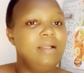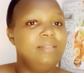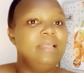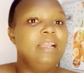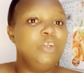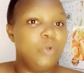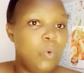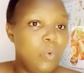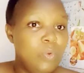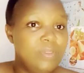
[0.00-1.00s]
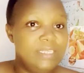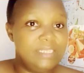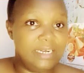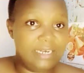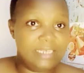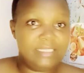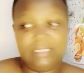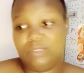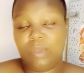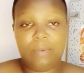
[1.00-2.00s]
they'll know this address
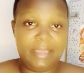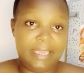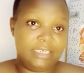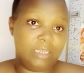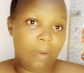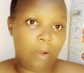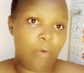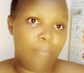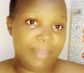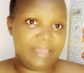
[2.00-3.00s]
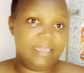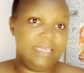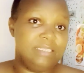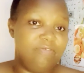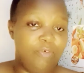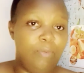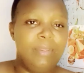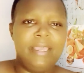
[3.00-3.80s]
is where we get our Acopia things from.